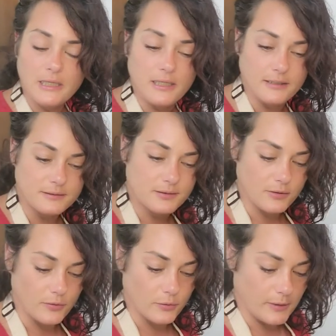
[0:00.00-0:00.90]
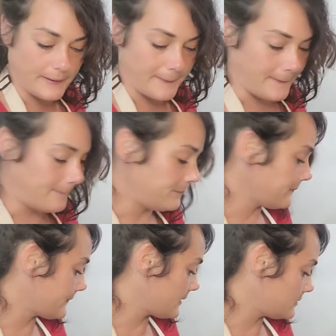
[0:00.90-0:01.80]
into
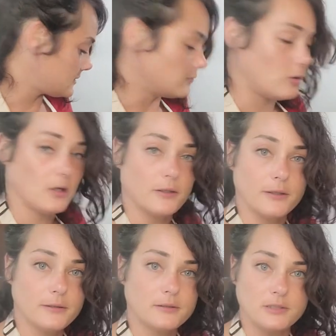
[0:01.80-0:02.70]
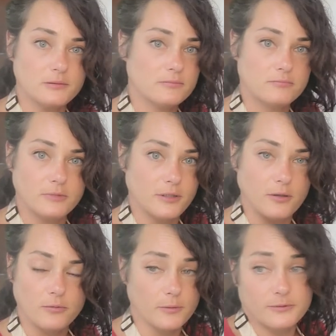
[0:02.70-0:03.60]
some water, just, you
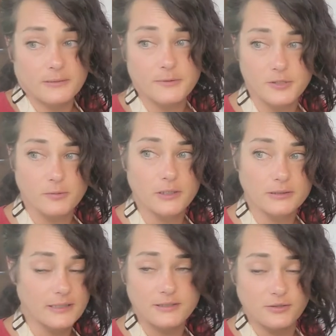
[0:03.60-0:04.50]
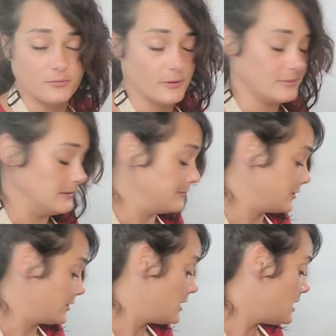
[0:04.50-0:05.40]
know, room temperature works. I just use room
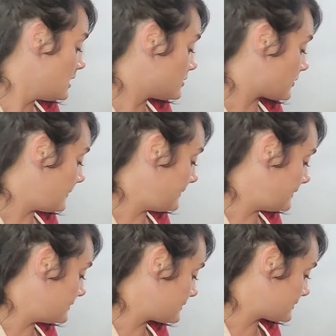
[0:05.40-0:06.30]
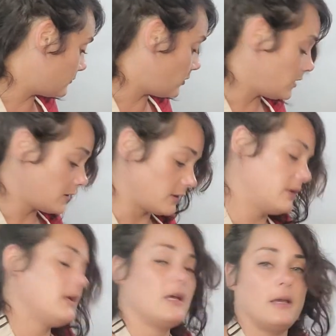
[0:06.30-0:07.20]
temperature. Drop it into some
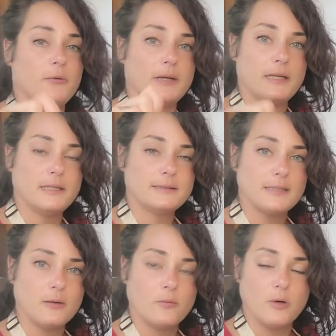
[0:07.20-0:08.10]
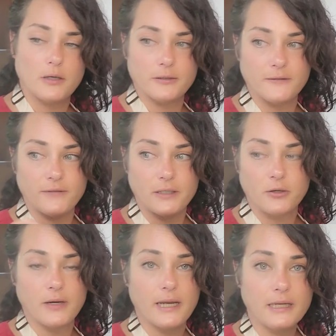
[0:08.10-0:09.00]
water, and when it hits that water, if it
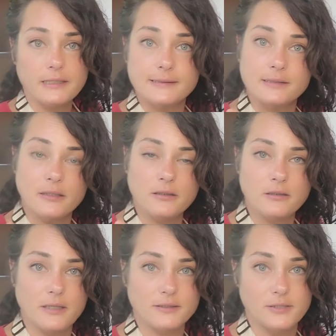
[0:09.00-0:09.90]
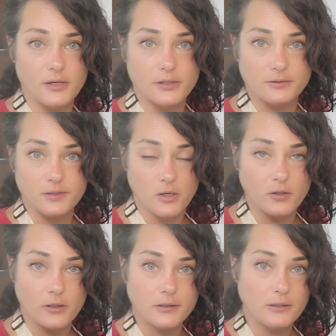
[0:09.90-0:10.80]
cracks and turns
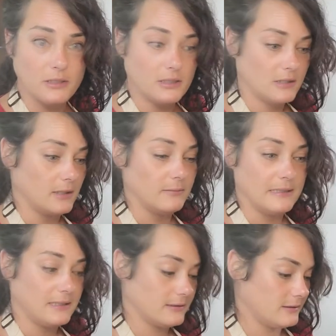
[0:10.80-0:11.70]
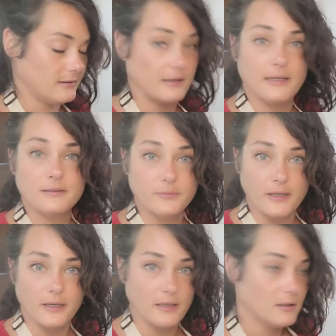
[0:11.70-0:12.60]
hard immediately, then it's
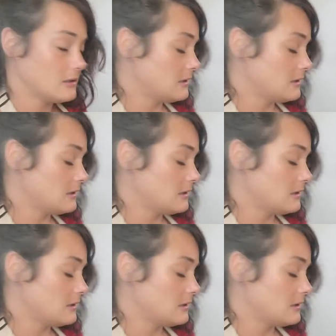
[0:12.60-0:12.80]
ready.